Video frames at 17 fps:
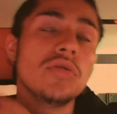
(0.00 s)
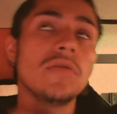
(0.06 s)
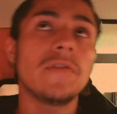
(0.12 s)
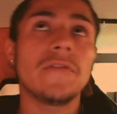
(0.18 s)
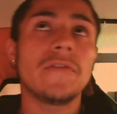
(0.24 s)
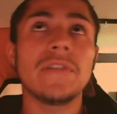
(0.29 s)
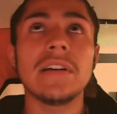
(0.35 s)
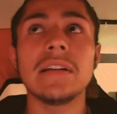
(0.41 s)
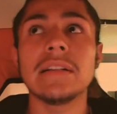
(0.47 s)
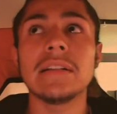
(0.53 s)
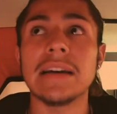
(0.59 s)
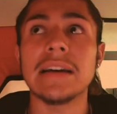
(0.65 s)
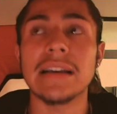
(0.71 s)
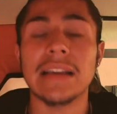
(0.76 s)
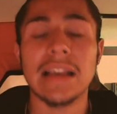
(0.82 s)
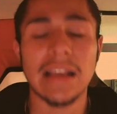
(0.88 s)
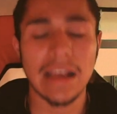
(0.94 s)
feel
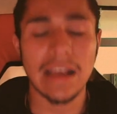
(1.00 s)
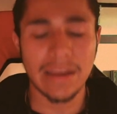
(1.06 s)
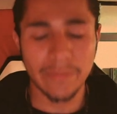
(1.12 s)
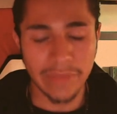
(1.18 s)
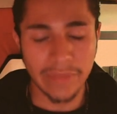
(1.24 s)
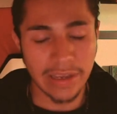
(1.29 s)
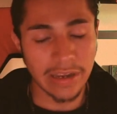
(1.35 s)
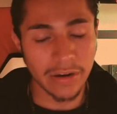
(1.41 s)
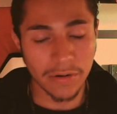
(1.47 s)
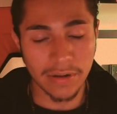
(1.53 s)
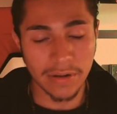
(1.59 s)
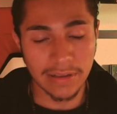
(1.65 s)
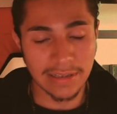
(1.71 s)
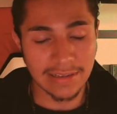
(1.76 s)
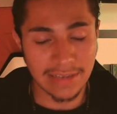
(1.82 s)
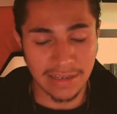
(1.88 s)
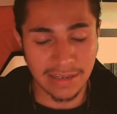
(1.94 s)
like, I'm hearing
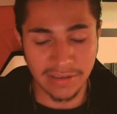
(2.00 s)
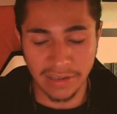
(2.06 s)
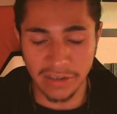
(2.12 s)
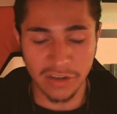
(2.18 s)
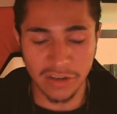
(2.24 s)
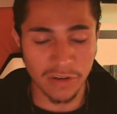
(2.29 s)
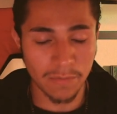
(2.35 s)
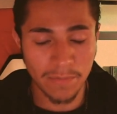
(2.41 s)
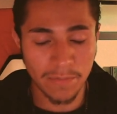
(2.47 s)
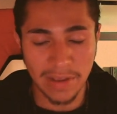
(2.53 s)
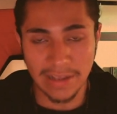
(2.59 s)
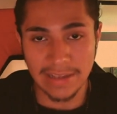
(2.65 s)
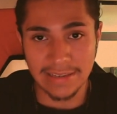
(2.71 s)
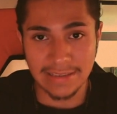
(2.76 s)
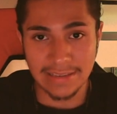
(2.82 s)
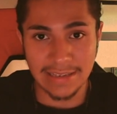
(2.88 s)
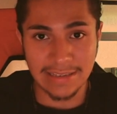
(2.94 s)
this as like your
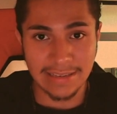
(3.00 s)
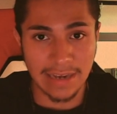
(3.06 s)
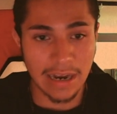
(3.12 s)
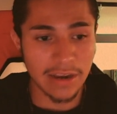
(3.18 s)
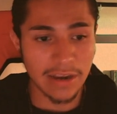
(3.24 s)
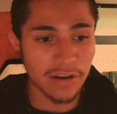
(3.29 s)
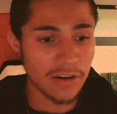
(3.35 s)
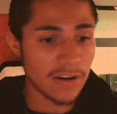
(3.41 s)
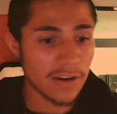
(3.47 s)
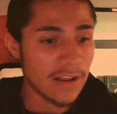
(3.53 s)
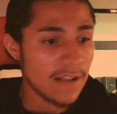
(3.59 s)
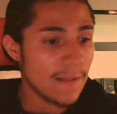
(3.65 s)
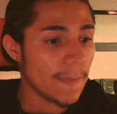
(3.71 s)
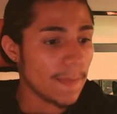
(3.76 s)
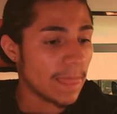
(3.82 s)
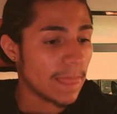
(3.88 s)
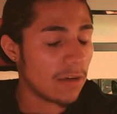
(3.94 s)
biggest desire,
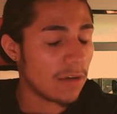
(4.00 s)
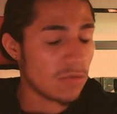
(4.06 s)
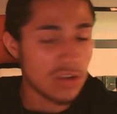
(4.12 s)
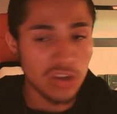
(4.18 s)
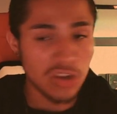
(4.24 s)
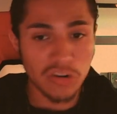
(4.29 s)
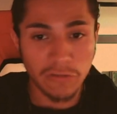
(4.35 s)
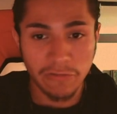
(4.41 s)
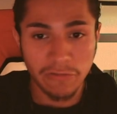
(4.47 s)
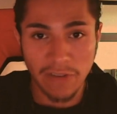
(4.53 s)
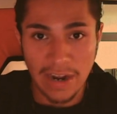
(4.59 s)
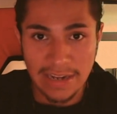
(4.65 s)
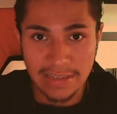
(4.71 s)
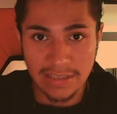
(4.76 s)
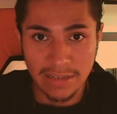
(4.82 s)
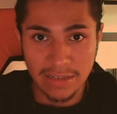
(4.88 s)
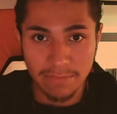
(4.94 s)
that when you
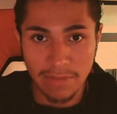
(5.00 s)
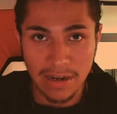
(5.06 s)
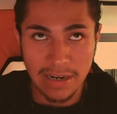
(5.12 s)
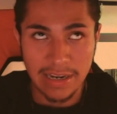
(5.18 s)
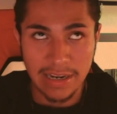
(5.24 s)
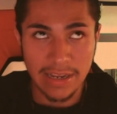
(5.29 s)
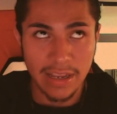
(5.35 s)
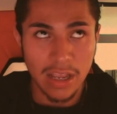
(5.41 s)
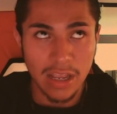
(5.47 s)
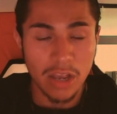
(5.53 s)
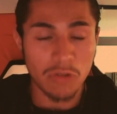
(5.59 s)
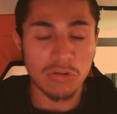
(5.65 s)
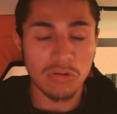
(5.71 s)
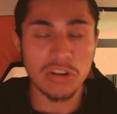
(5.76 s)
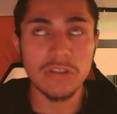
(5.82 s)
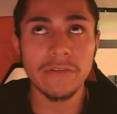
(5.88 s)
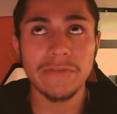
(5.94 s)
find somebody,
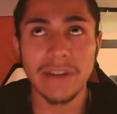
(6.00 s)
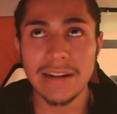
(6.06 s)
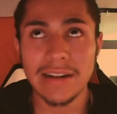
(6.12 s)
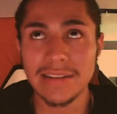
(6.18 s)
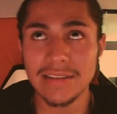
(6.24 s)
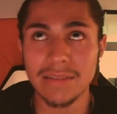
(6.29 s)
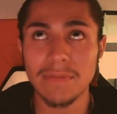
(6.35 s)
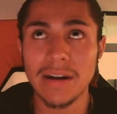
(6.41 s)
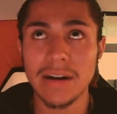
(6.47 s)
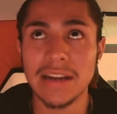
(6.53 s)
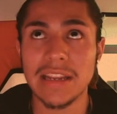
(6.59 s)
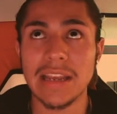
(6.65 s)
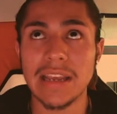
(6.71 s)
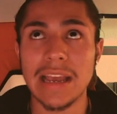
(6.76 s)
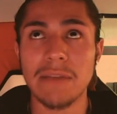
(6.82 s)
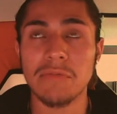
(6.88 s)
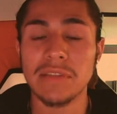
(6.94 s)
when you find
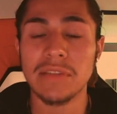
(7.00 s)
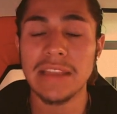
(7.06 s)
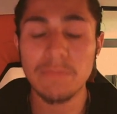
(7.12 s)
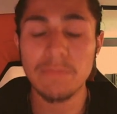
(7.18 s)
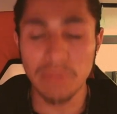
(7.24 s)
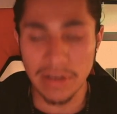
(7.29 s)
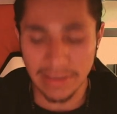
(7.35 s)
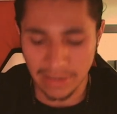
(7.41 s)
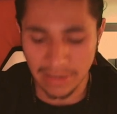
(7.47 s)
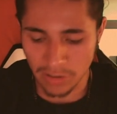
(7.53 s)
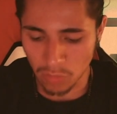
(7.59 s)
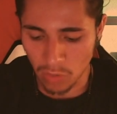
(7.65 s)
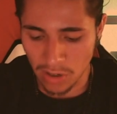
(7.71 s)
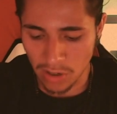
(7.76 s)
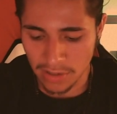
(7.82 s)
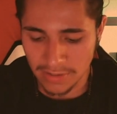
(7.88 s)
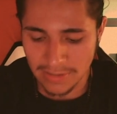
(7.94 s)
somebody and when they bring their
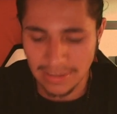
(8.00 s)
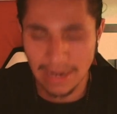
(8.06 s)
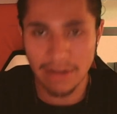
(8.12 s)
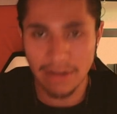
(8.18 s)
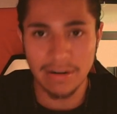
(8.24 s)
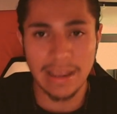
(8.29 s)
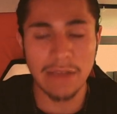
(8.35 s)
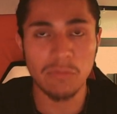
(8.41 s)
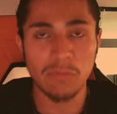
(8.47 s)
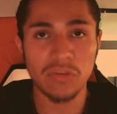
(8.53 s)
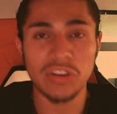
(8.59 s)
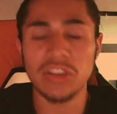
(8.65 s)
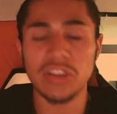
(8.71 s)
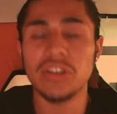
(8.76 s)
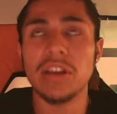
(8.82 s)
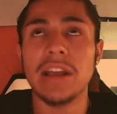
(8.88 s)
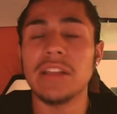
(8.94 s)
walls down and
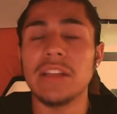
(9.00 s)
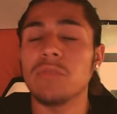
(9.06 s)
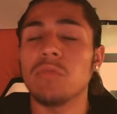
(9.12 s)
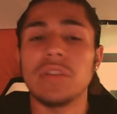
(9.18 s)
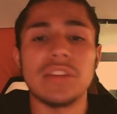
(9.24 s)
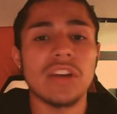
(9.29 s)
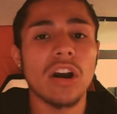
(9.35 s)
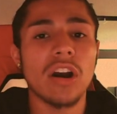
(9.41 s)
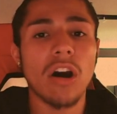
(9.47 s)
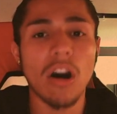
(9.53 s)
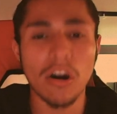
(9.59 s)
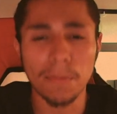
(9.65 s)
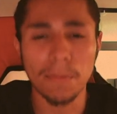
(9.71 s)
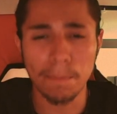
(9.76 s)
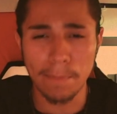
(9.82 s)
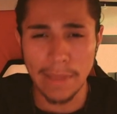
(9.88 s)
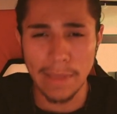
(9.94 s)
when their heart
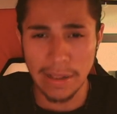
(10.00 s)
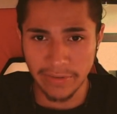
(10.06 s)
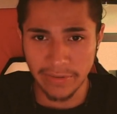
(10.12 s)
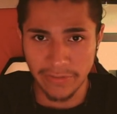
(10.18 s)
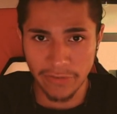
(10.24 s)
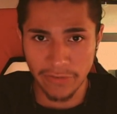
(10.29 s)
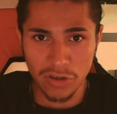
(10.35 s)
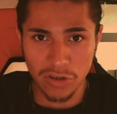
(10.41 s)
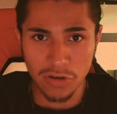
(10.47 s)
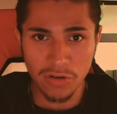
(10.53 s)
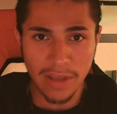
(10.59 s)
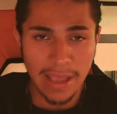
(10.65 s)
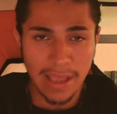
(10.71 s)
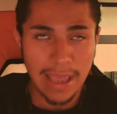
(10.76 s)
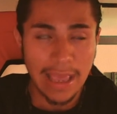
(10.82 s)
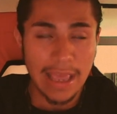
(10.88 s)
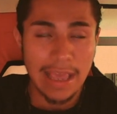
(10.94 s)
melts for you,
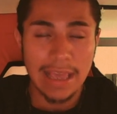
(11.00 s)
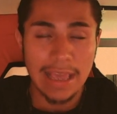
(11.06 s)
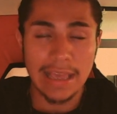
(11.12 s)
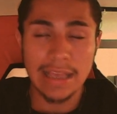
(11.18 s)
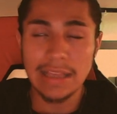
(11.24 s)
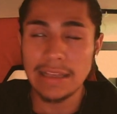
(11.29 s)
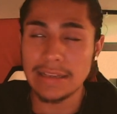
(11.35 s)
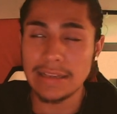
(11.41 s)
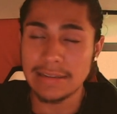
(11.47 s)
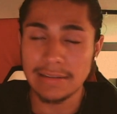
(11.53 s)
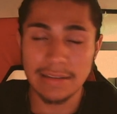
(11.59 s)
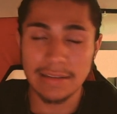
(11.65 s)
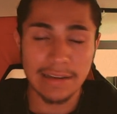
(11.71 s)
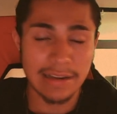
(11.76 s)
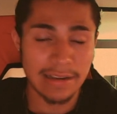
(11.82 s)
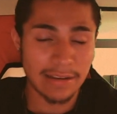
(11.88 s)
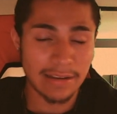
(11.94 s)
it is
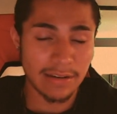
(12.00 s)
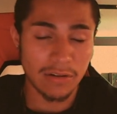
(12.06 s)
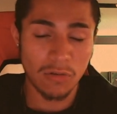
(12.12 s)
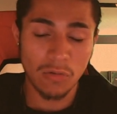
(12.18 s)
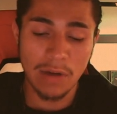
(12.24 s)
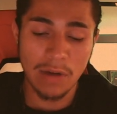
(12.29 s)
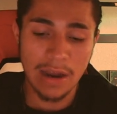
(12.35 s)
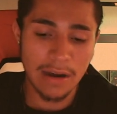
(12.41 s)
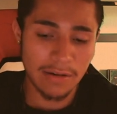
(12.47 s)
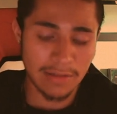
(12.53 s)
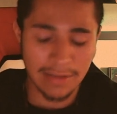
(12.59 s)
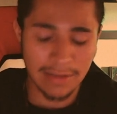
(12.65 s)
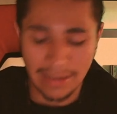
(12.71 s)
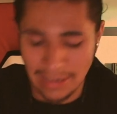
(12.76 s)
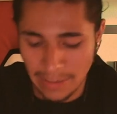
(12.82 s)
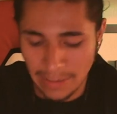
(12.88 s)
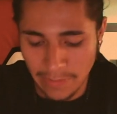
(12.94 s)
like, wow.
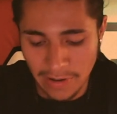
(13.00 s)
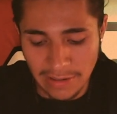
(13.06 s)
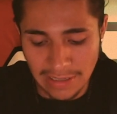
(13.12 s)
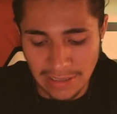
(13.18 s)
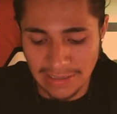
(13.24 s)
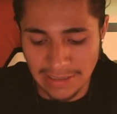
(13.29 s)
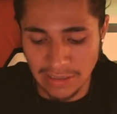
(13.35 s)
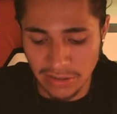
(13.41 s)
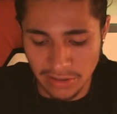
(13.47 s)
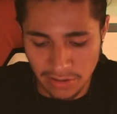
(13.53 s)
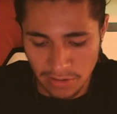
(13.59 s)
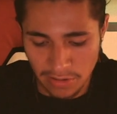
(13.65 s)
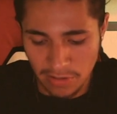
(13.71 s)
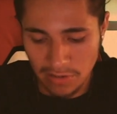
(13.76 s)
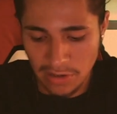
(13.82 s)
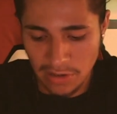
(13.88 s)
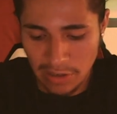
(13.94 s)
Like, I'm hearing that's like a
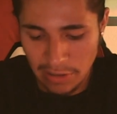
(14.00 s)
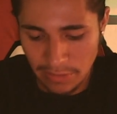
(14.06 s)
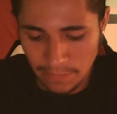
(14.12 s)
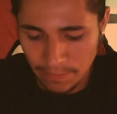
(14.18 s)
turn on.